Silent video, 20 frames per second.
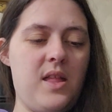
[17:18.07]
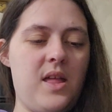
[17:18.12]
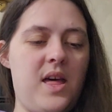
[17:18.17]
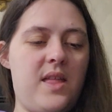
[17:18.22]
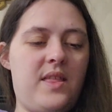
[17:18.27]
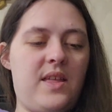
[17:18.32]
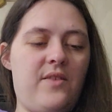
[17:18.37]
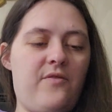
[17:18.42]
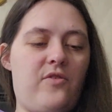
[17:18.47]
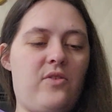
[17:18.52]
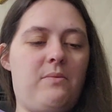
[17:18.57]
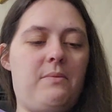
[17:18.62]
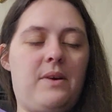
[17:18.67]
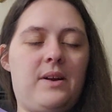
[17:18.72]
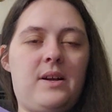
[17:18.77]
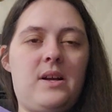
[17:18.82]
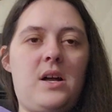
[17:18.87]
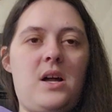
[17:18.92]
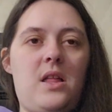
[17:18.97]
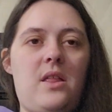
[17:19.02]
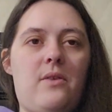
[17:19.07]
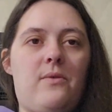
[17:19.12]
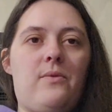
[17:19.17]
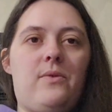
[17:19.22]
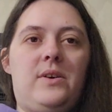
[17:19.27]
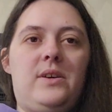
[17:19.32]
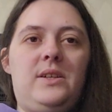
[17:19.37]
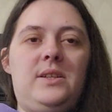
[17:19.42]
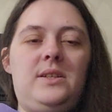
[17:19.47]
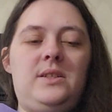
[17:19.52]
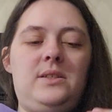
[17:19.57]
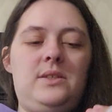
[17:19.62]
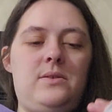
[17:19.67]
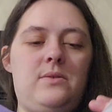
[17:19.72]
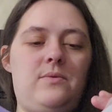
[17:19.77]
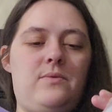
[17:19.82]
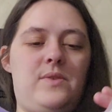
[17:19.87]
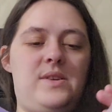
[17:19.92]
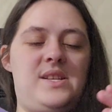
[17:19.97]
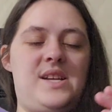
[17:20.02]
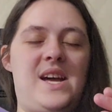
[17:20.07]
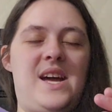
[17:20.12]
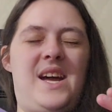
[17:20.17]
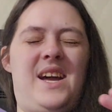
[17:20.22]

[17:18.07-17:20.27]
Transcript: And then for my color one, which